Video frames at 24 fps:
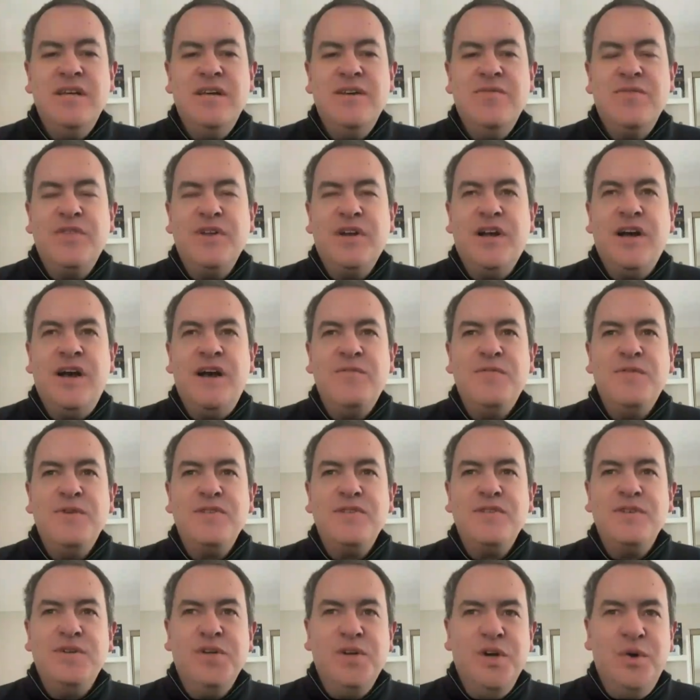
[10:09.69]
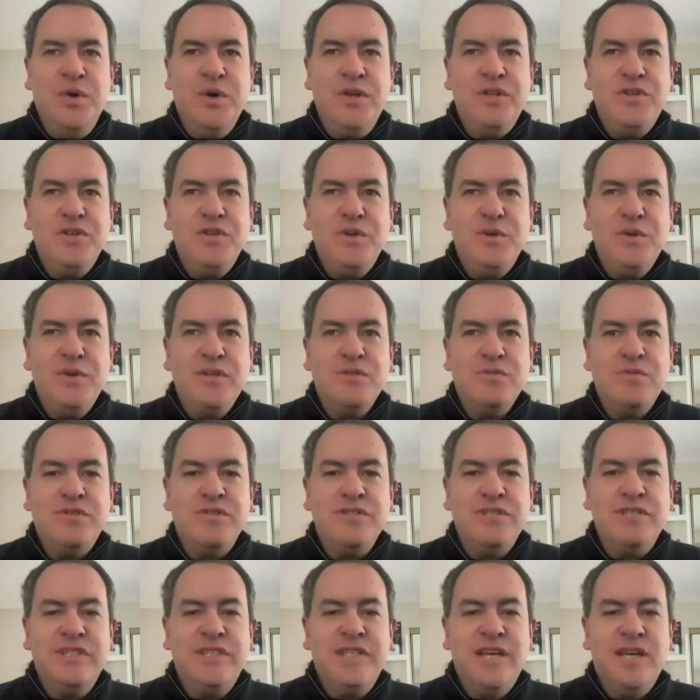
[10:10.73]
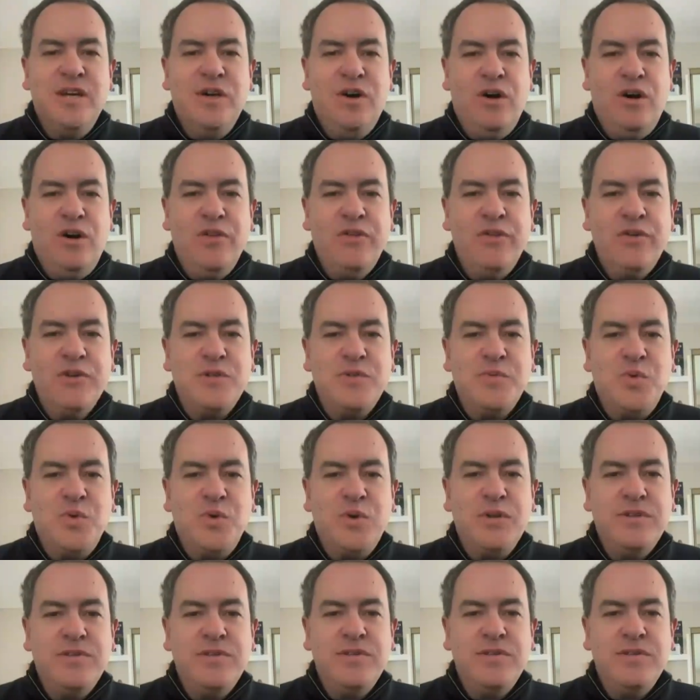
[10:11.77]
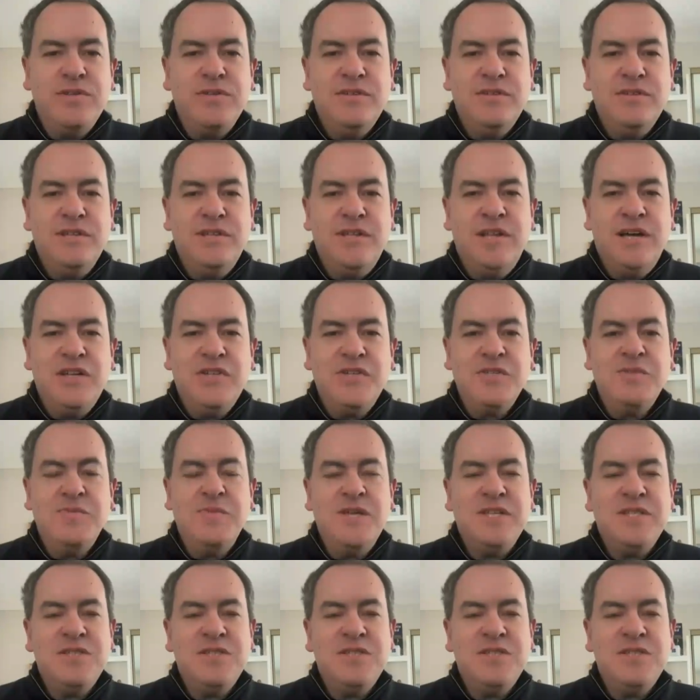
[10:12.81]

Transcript: if the conference they're going to is willing to take all their sports and not just